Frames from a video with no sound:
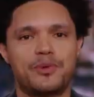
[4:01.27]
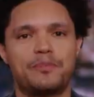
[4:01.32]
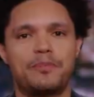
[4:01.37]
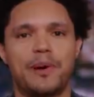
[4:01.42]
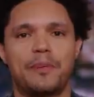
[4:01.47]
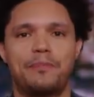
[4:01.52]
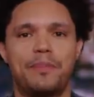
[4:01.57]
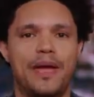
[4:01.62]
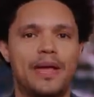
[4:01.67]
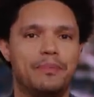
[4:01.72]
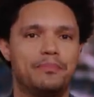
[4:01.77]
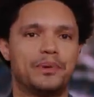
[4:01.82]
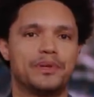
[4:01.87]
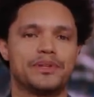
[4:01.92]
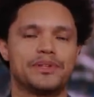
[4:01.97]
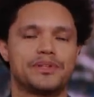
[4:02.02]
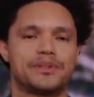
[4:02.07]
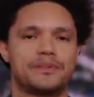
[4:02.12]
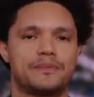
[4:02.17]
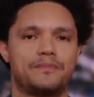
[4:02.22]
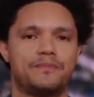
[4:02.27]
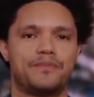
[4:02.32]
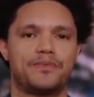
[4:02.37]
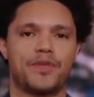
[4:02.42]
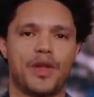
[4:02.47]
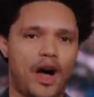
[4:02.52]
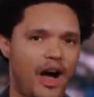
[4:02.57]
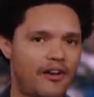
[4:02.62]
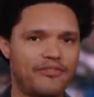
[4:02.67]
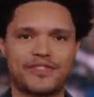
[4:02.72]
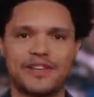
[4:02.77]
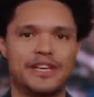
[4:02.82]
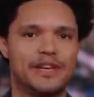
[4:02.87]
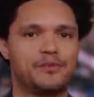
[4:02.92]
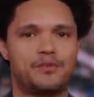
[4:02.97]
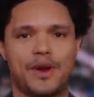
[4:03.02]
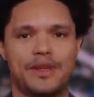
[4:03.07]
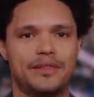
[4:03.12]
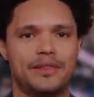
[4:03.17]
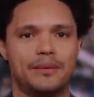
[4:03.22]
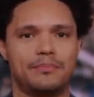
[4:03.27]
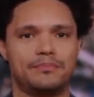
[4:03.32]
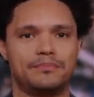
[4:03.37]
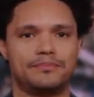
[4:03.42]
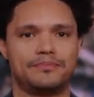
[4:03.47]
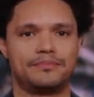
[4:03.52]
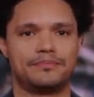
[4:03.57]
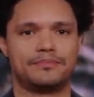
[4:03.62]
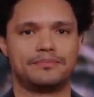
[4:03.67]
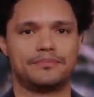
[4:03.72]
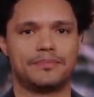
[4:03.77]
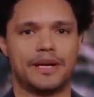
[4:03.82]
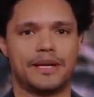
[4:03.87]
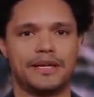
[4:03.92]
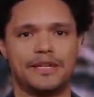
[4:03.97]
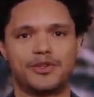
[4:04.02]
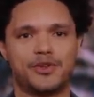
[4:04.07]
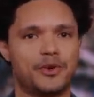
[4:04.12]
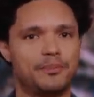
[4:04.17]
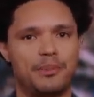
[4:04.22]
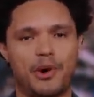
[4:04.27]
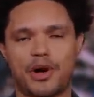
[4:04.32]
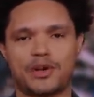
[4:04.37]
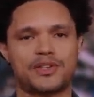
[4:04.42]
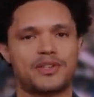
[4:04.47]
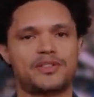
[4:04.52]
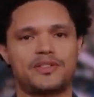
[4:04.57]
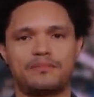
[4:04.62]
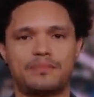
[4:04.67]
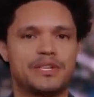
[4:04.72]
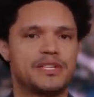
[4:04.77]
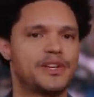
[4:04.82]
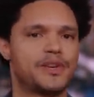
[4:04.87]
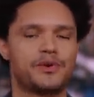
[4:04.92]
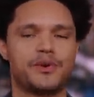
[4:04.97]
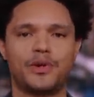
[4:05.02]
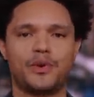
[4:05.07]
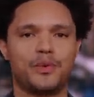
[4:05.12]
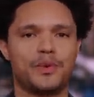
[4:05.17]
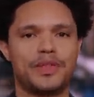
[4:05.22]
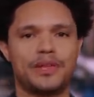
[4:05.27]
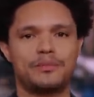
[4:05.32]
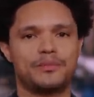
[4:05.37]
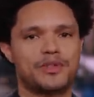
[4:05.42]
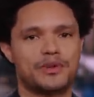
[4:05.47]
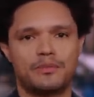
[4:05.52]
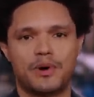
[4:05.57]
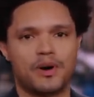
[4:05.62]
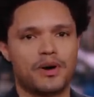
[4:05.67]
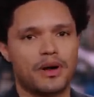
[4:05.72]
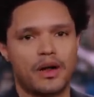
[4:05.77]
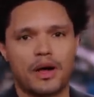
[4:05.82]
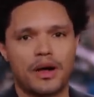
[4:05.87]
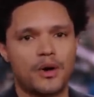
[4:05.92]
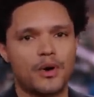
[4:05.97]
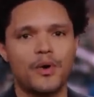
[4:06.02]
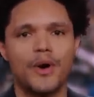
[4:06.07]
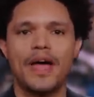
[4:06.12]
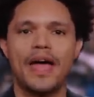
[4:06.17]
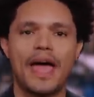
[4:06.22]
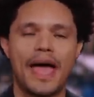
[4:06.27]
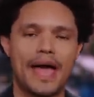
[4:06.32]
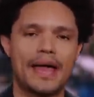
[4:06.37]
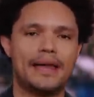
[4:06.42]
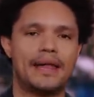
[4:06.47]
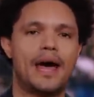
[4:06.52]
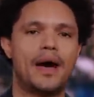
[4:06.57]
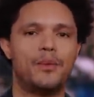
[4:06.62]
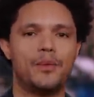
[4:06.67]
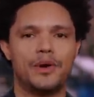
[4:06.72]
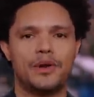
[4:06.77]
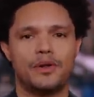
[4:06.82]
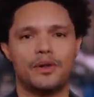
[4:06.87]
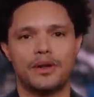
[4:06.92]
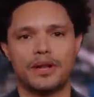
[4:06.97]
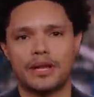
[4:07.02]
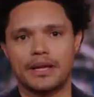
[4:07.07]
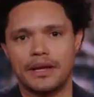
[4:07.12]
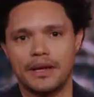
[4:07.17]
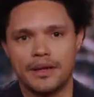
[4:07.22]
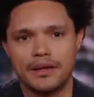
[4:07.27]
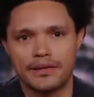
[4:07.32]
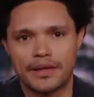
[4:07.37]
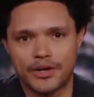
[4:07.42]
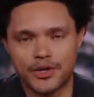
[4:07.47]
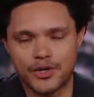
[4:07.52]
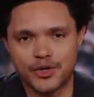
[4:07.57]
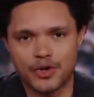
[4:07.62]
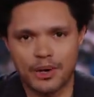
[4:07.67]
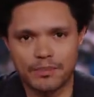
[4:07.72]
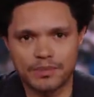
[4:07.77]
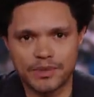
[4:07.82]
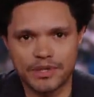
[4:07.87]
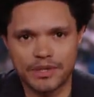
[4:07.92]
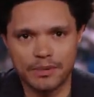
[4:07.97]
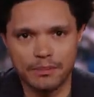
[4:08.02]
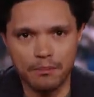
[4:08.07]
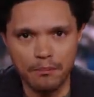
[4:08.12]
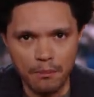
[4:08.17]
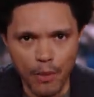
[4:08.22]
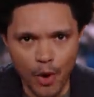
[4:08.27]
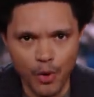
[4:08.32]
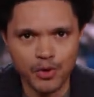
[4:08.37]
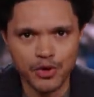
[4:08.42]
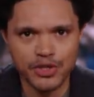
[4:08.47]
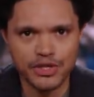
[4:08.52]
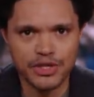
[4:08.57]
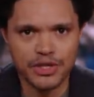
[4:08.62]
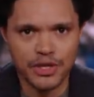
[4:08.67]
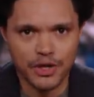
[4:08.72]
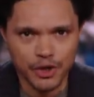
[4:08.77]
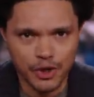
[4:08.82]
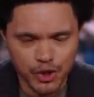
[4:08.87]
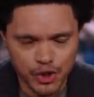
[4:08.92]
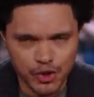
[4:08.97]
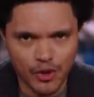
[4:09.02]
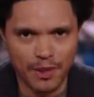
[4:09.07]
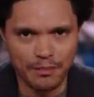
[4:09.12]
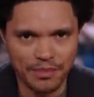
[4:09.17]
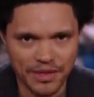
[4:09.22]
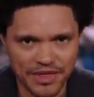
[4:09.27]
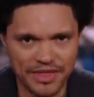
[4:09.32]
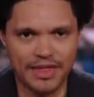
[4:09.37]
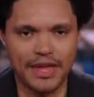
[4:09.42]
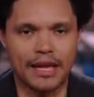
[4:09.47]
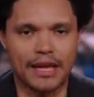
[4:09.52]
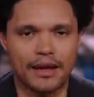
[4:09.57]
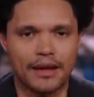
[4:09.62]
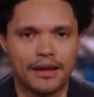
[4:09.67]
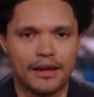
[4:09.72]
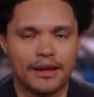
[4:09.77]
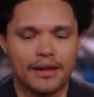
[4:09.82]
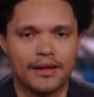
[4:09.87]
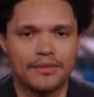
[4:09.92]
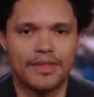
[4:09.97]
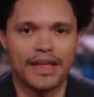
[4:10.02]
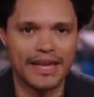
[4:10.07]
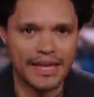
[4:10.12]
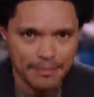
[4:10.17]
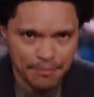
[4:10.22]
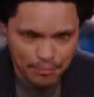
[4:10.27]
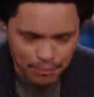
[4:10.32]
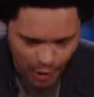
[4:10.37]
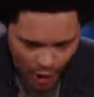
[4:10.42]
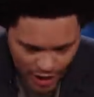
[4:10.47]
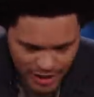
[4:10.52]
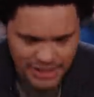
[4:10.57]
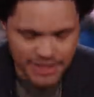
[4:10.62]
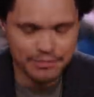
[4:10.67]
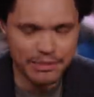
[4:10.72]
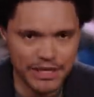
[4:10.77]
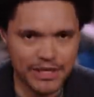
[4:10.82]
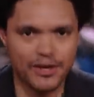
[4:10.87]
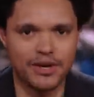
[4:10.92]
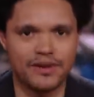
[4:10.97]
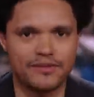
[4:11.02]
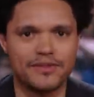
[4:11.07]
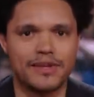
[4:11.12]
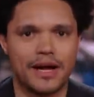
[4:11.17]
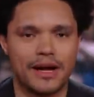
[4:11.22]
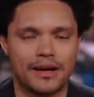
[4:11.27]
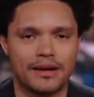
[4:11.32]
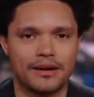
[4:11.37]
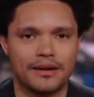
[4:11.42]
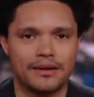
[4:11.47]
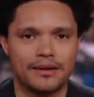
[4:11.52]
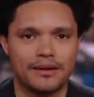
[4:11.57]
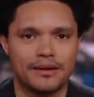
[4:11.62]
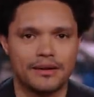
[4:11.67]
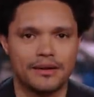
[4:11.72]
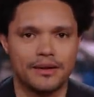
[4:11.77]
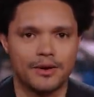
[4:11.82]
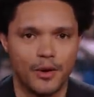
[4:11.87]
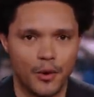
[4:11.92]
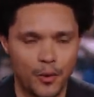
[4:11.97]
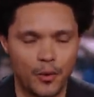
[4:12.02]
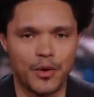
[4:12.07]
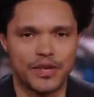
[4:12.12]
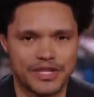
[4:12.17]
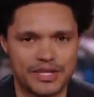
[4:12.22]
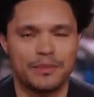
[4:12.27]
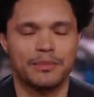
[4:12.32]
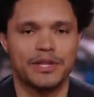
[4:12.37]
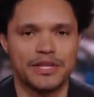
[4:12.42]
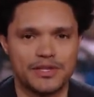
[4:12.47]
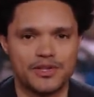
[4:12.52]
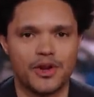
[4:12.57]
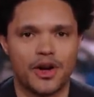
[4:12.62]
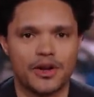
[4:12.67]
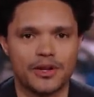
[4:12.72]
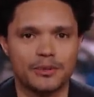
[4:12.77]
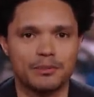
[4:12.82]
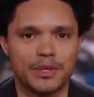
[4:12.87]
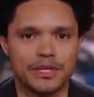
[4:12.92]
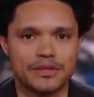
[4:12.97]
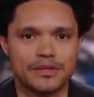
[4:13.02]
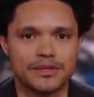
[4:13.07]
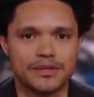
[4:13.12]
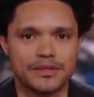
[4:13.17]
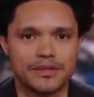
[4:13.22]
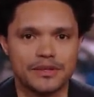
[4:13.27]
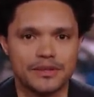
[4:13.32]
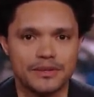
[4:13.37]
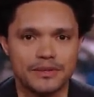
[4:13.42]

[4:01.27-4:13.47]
rip up papers after he read them, right? He took boxes of material with him to Mar-a-Lago, and now we're learning that Trump did the most Trump thing that he possibly could have done with some of these documents.